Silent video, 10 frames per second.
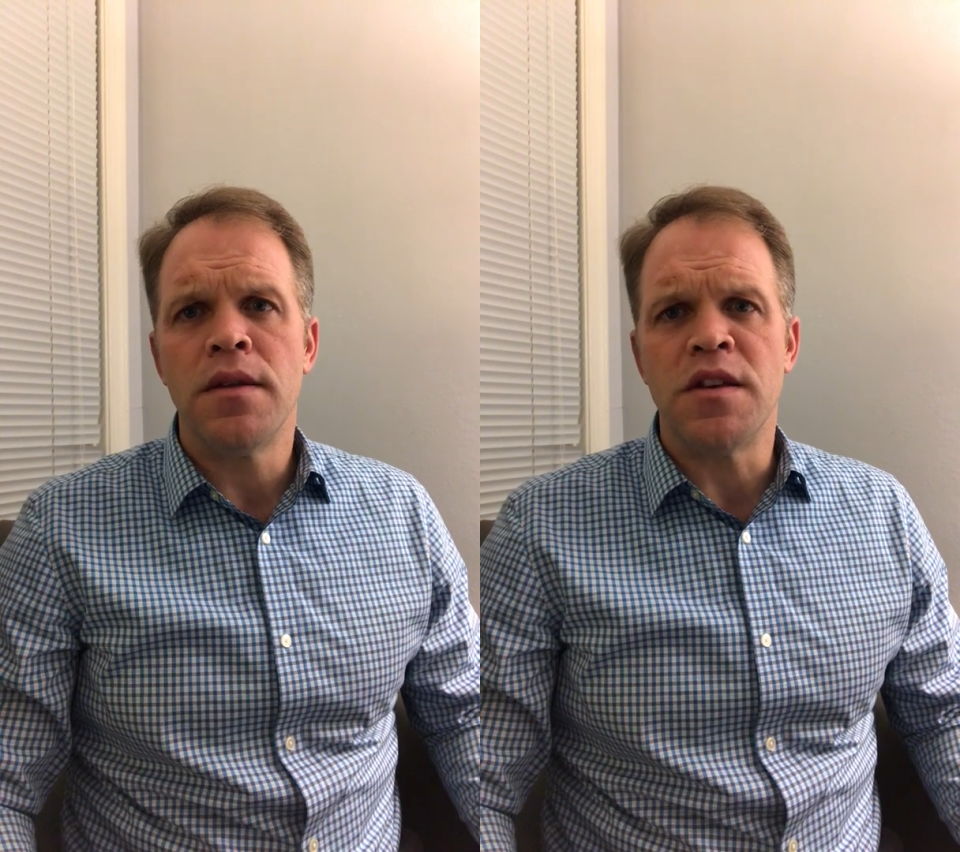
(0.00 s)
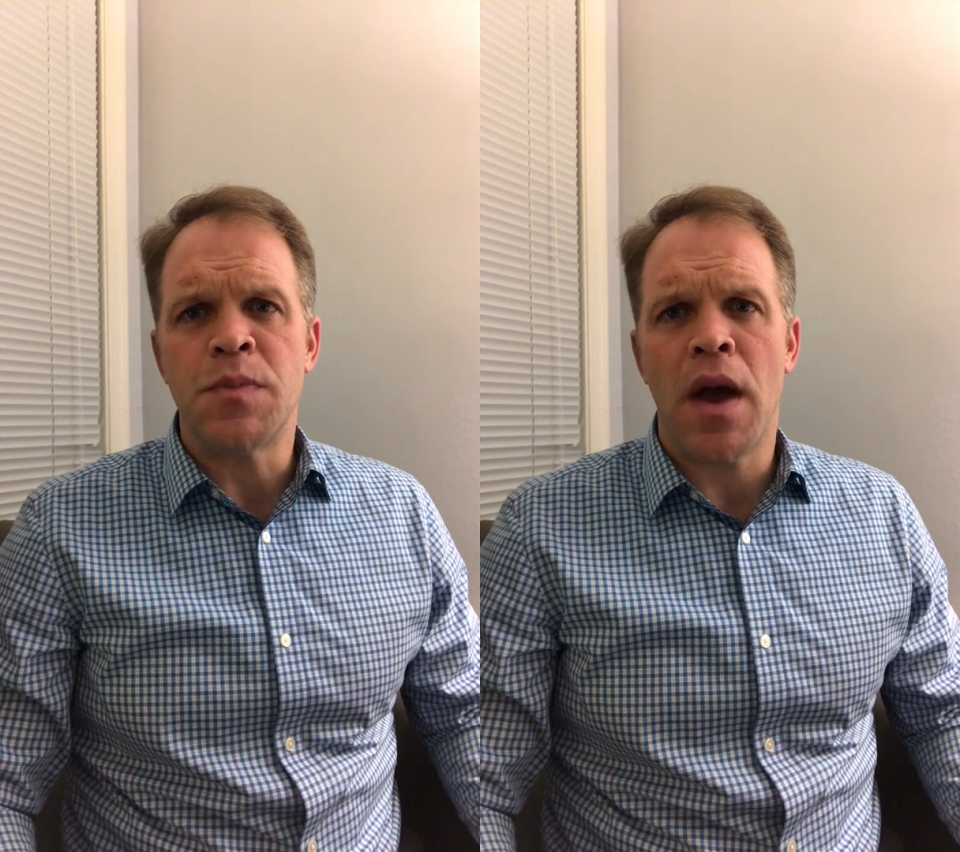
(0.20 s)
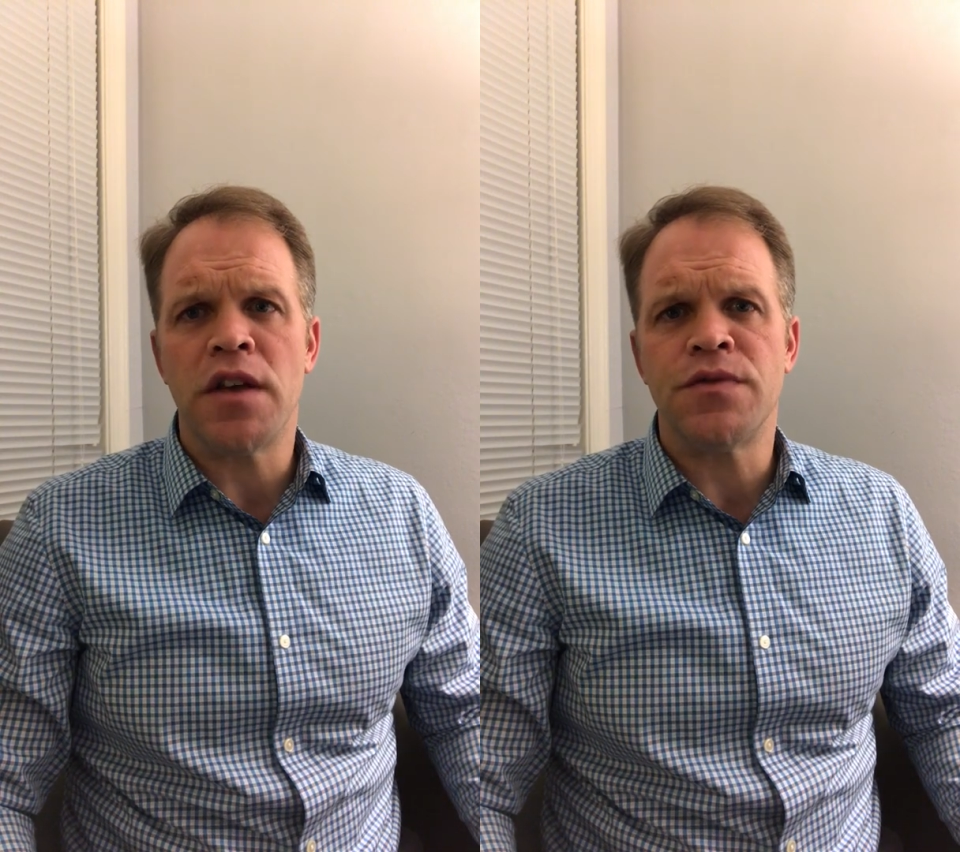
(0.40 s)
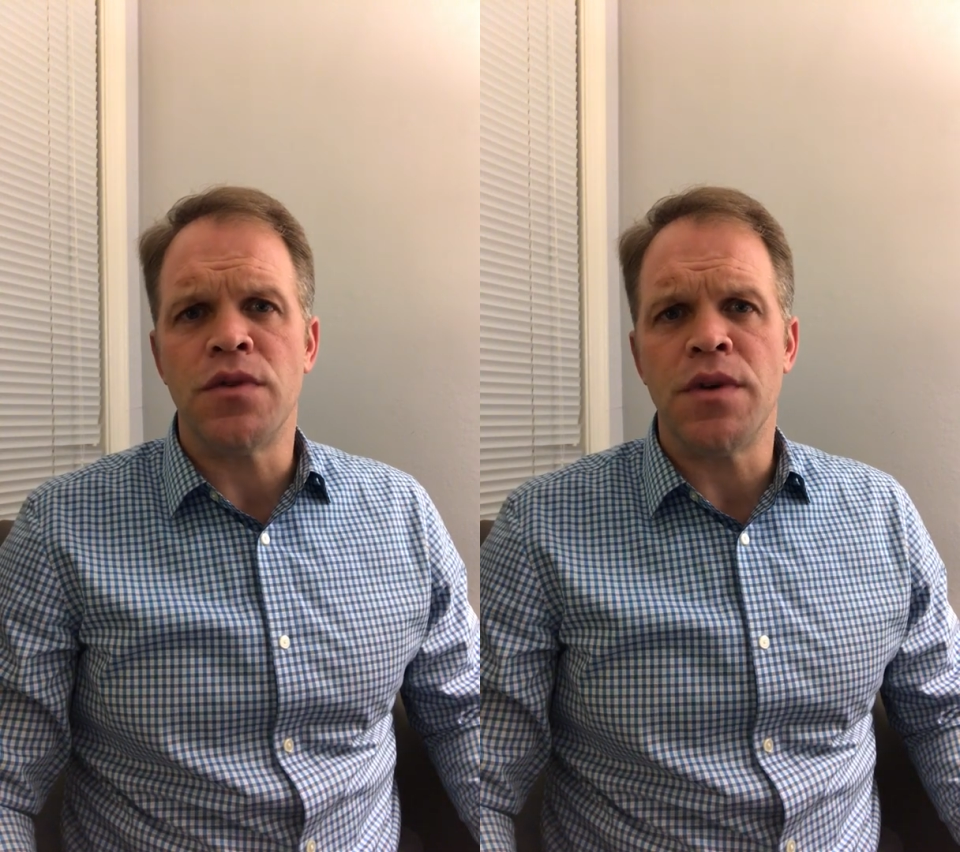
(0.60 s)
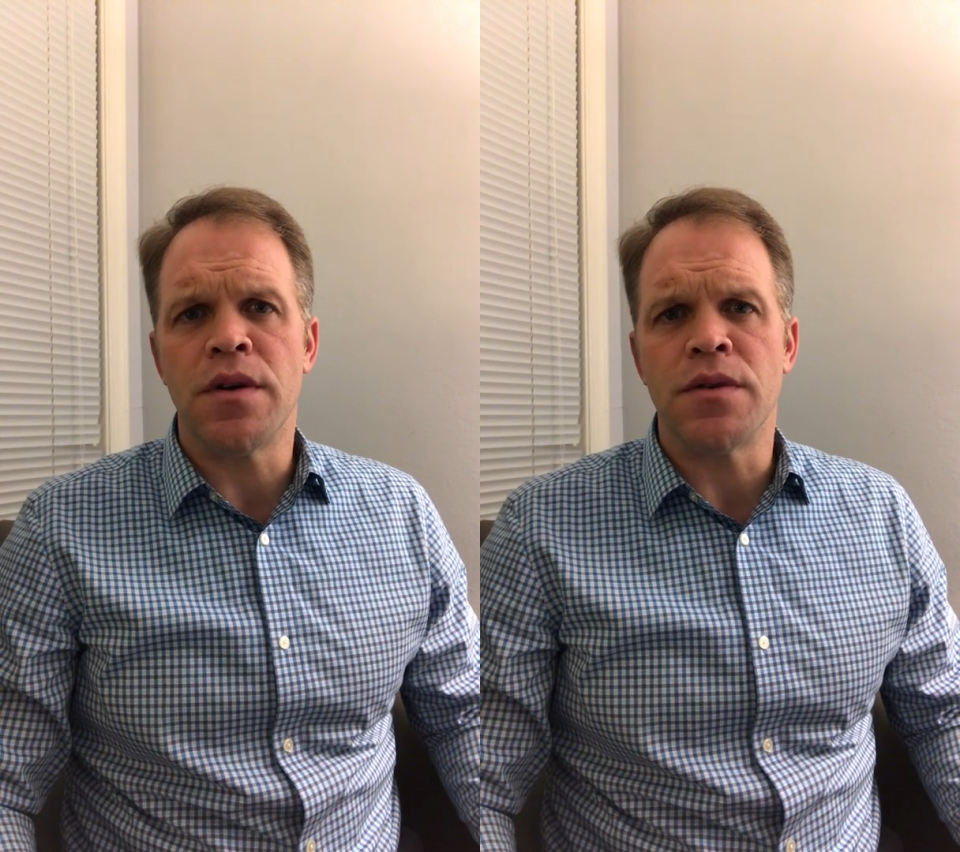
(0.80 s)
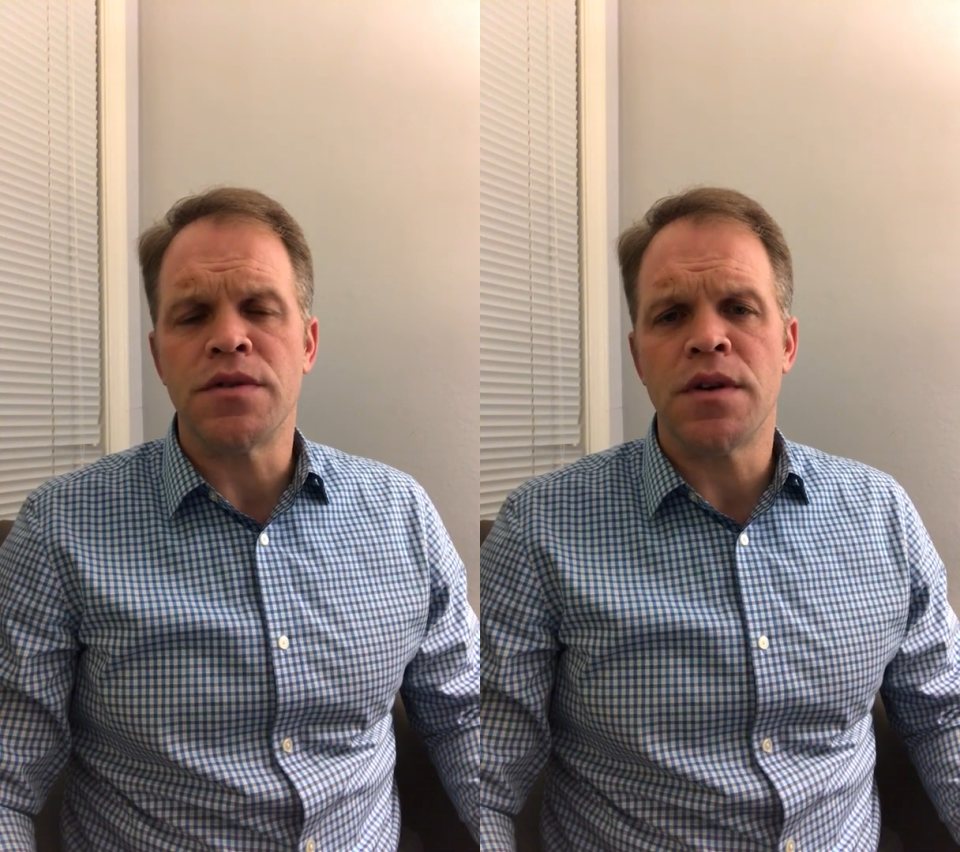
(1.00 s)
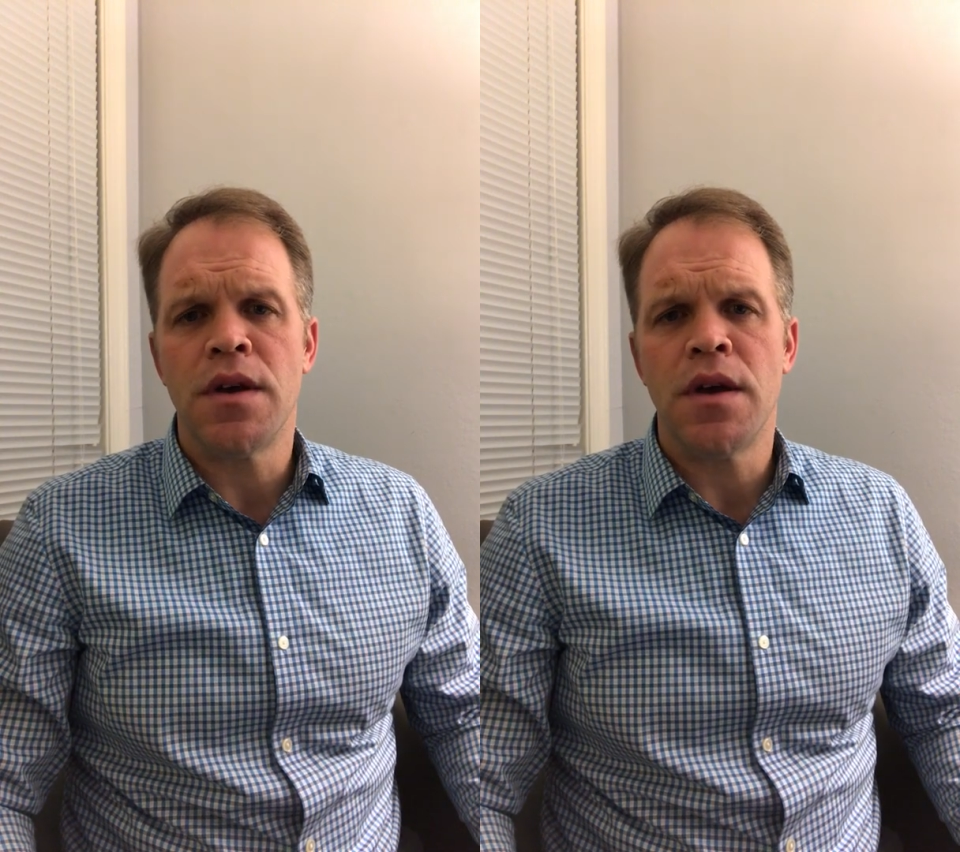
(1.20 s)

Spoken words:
these past few years.